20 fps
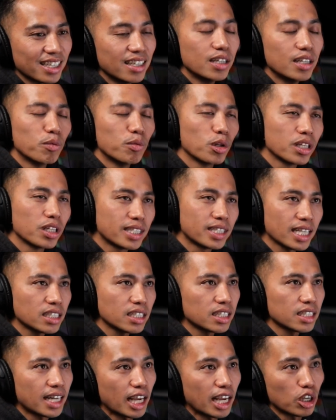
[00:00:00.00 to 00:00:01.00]
Well, the
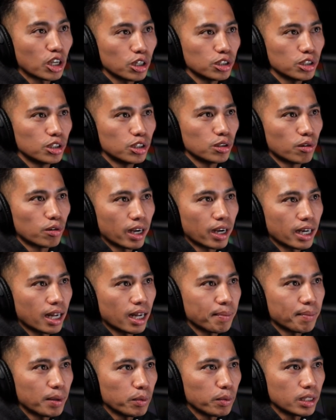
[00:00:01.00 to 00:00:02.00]
testing that I could do, right? I
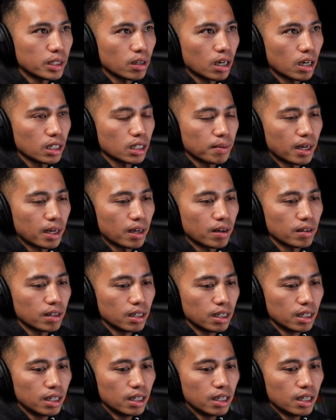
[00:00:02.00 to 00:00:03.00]
mean, we talked about,
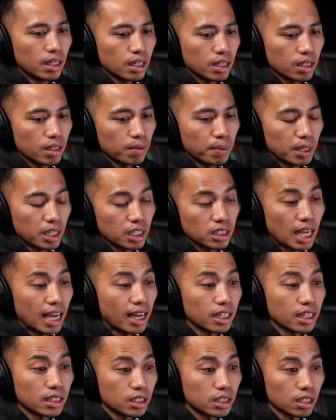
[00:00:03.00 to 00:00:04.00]
because I
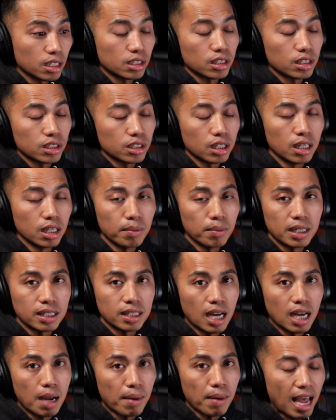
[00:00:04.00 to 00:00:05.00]
had such a limited
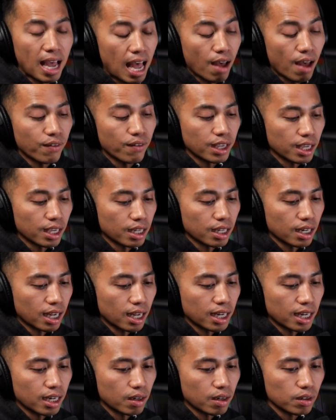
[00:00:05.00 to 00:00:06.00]
time having it.
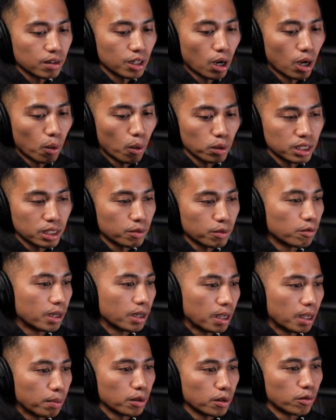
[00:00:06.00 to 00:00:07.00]
I wasn't
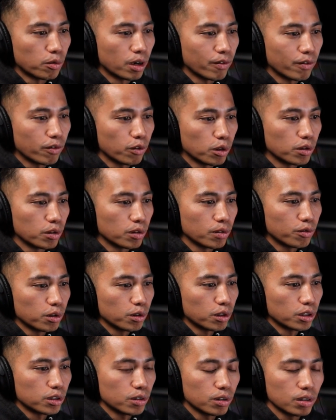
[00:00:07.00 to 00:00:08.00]
able to run it for
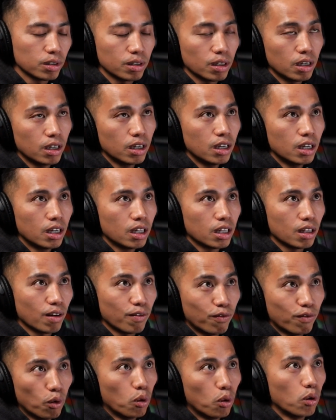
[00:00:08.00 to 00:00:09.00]
the
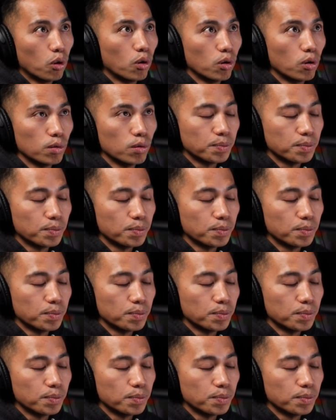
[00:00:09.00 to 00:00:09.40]
full